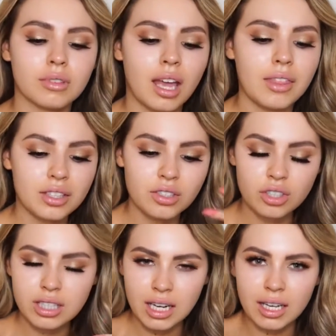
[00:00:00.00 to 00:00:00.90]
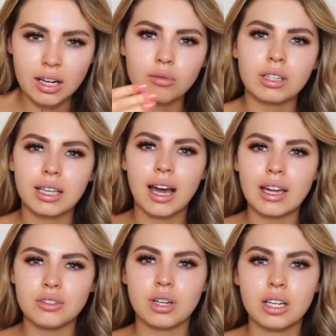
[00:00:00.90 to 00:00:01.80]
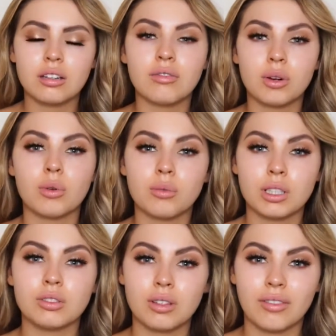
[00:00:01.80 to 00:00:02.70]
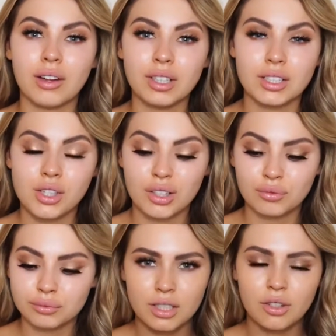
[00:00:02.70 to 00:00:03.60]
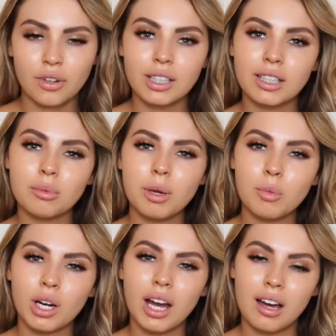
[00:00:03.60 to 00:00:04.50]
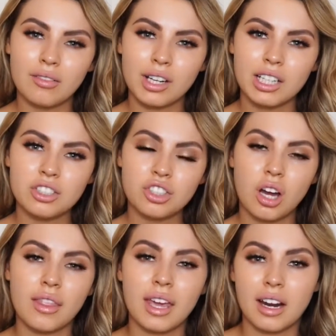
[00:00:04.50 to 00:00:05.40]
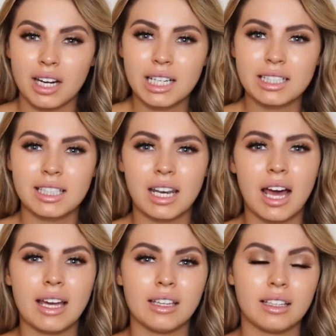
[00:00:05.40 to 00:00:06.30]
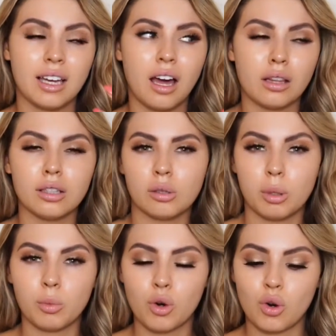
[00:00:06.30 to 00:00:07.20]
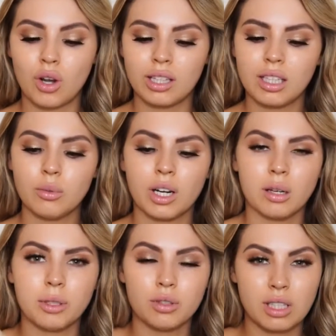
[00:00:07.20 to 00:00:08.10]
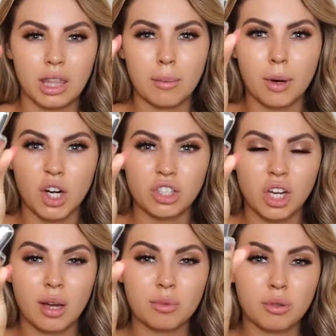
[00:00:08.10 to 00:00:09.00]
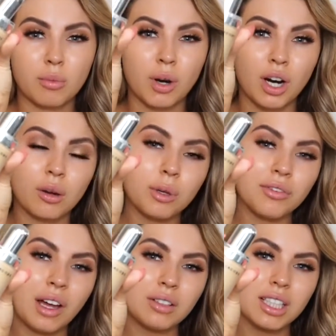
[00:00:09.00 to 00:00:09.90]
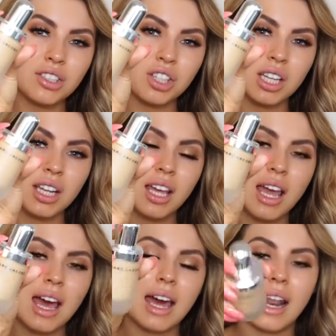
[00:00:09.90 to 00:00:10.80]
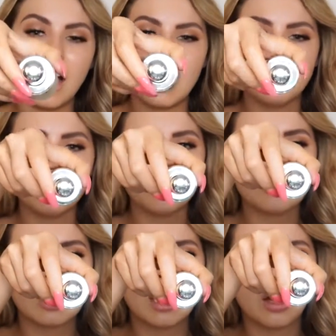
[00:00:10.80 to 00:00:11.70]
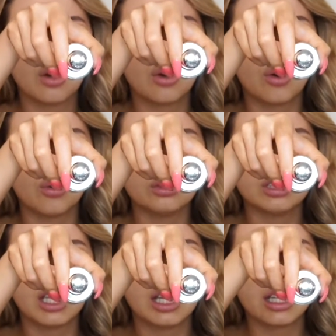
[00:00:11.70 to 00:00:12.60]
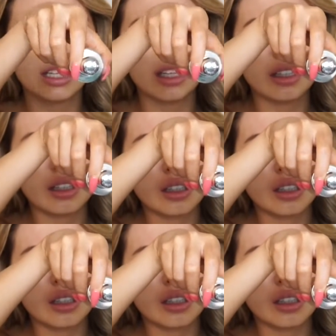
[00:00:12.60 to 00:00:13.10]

And this is just gonna get it really hydrated for when we do the foundation. So for a little bit more coverage on the areas that I get a little bit more oily, we're gonna be using the Marc Jacobs Remarkable Foundation, and I'm using golden